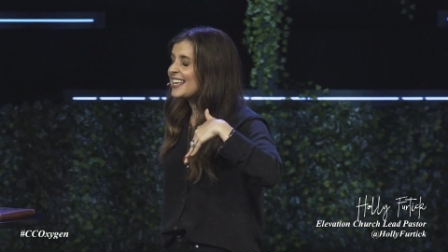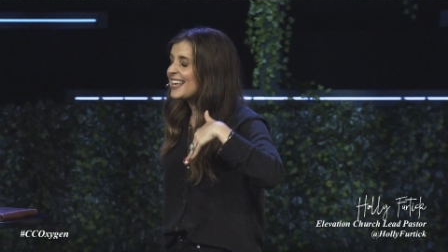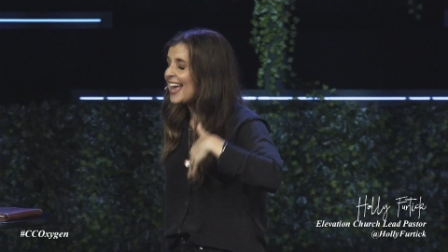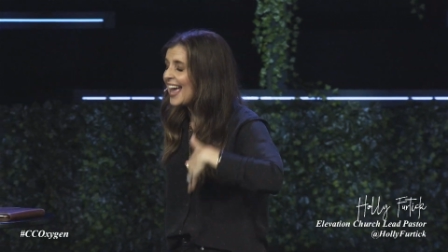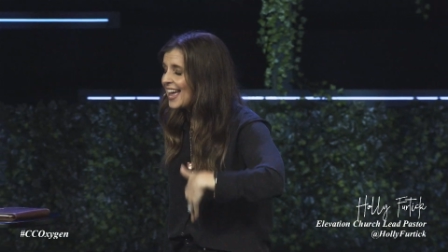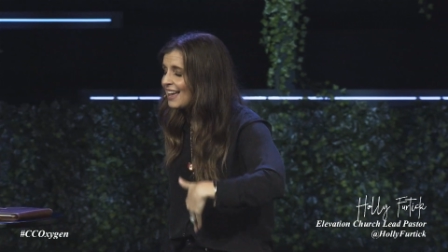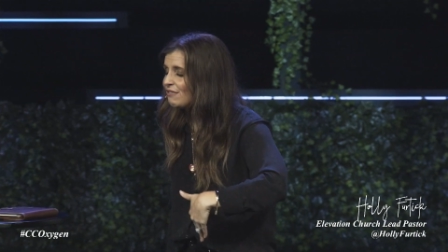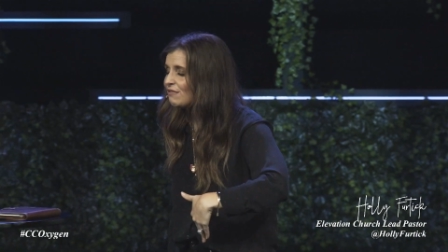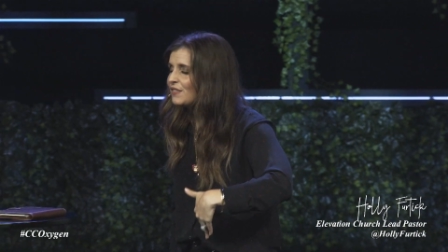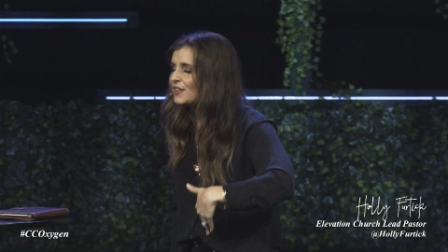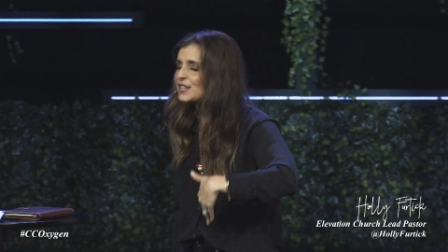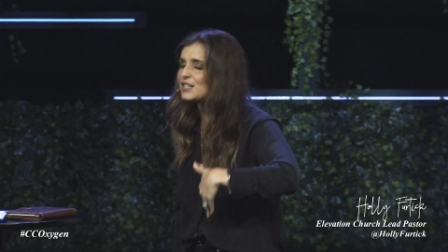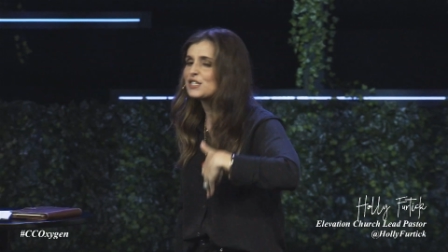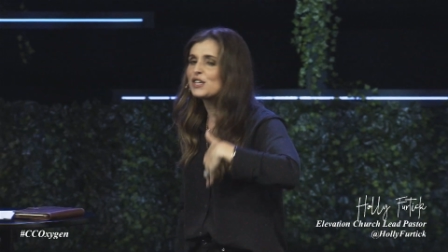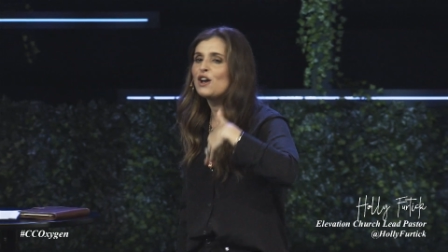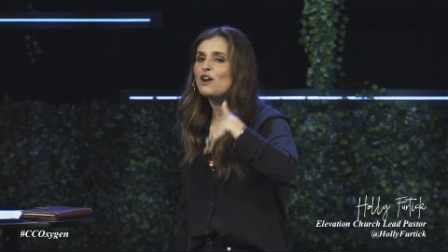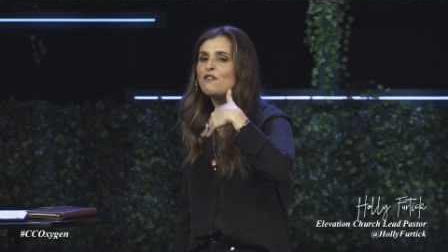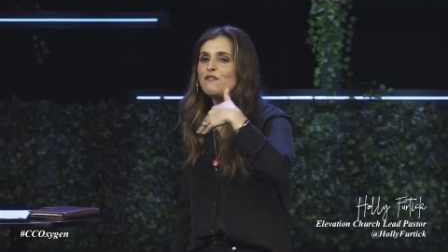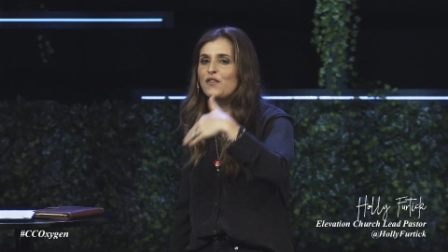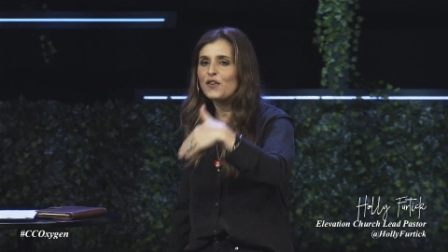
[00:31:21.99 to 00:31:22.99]
canvas
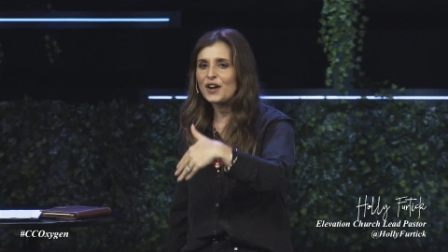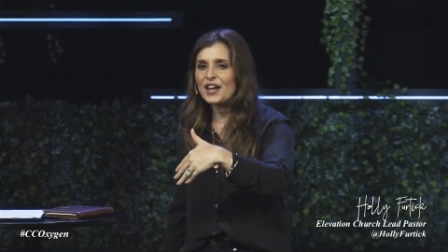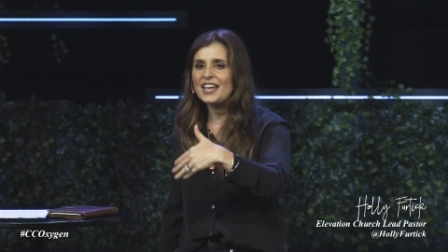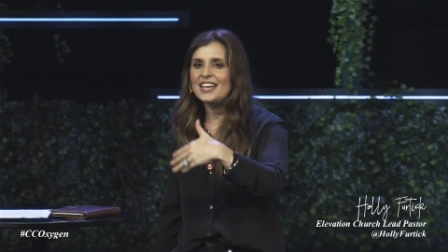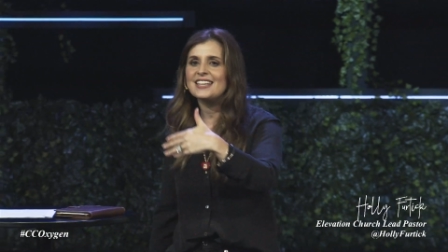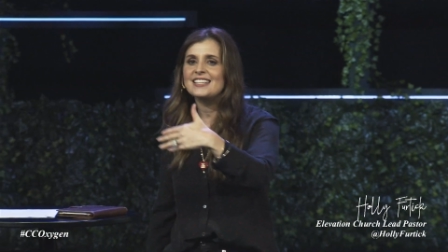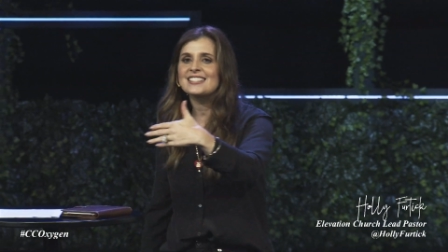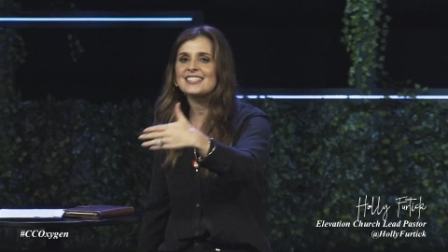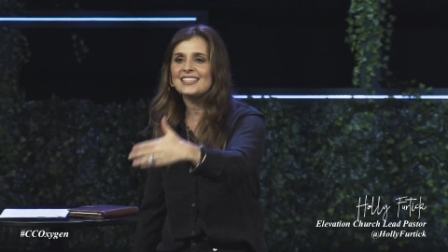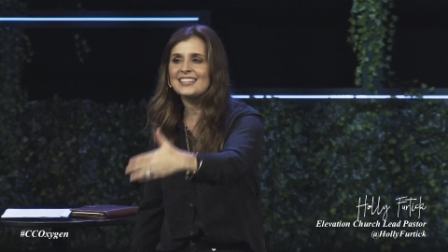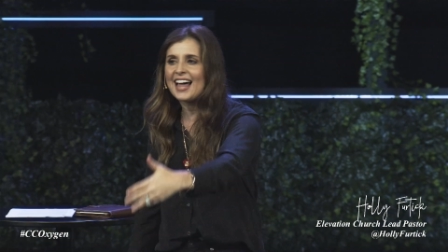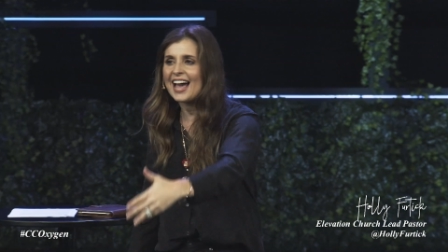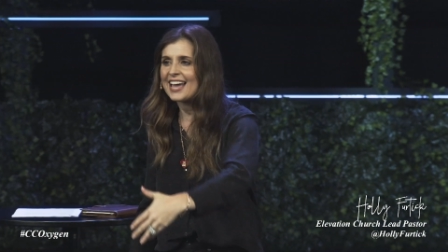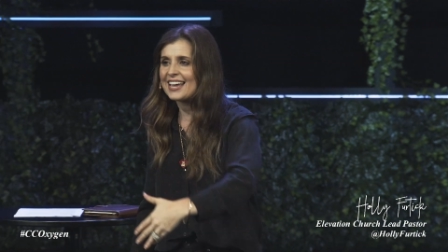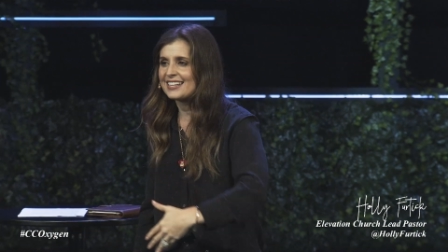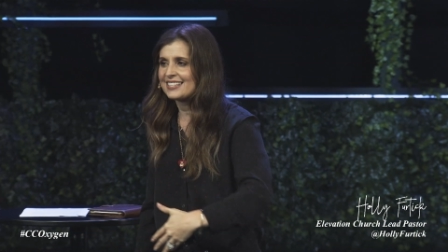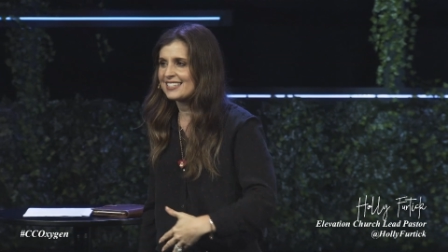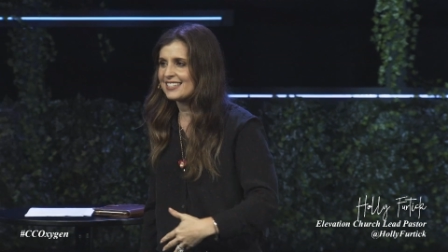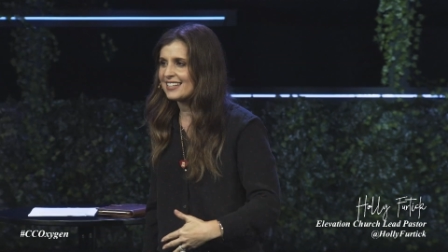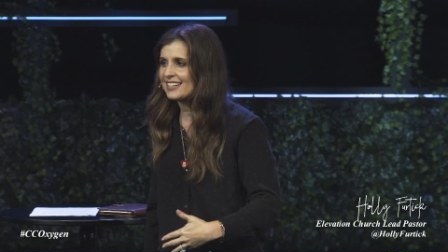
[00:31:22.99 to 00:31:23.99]
for his
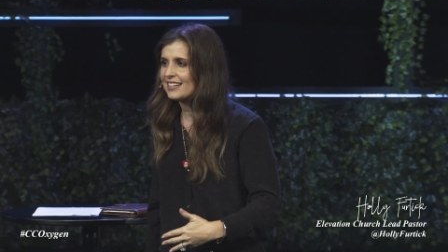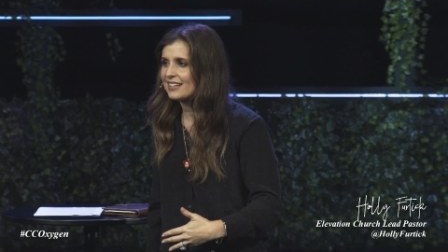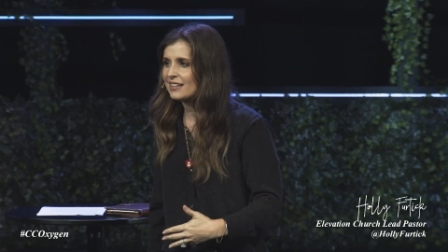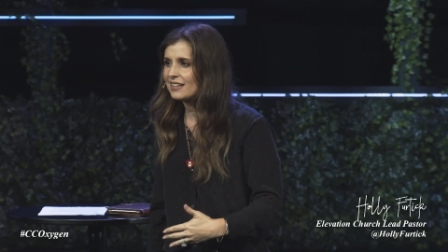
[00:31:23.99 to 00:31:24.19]
light.